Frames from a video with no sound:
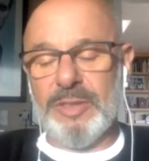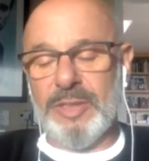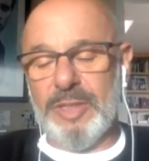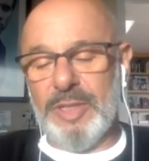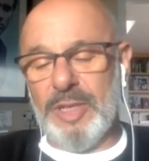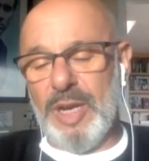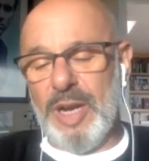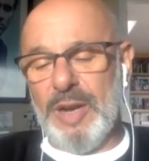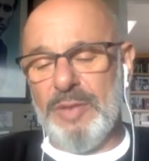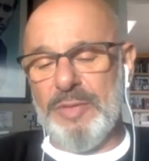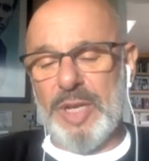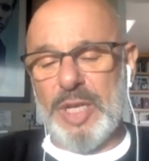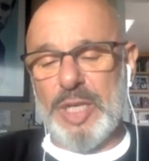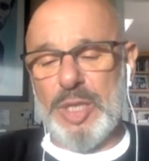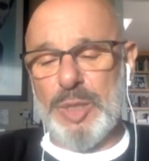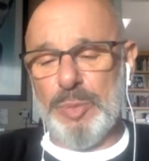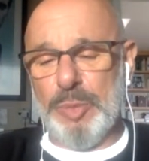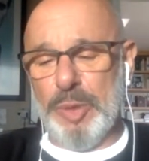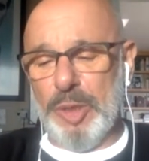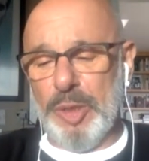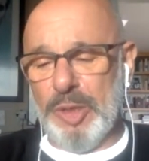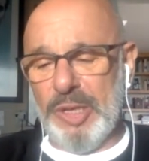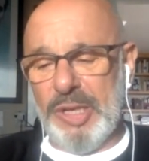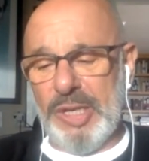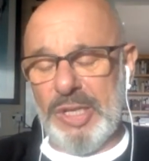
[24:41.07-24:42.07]
I've
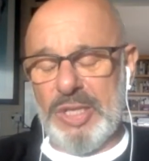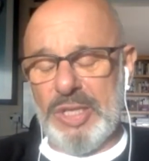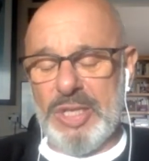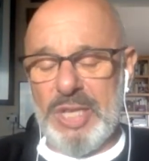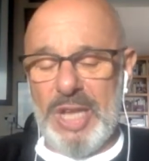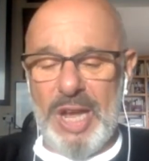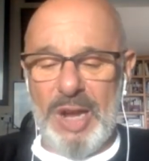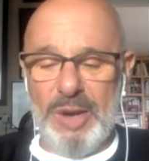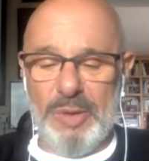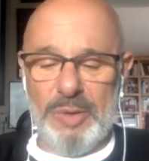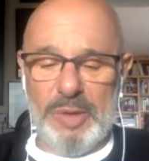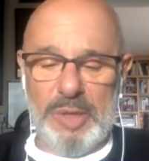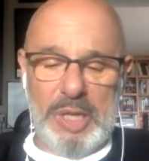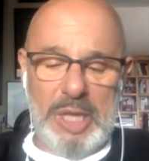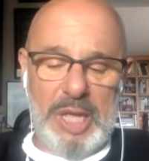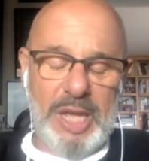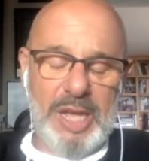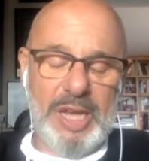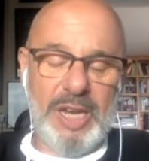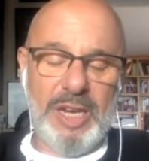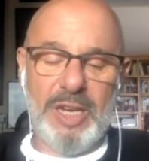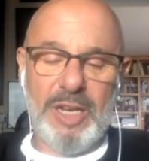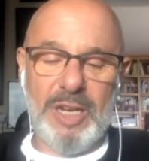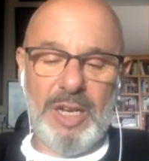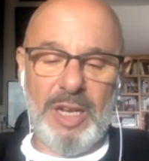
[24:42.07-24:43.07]
experienced that with
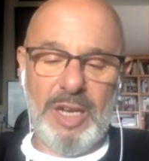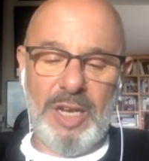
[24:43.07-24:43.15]
like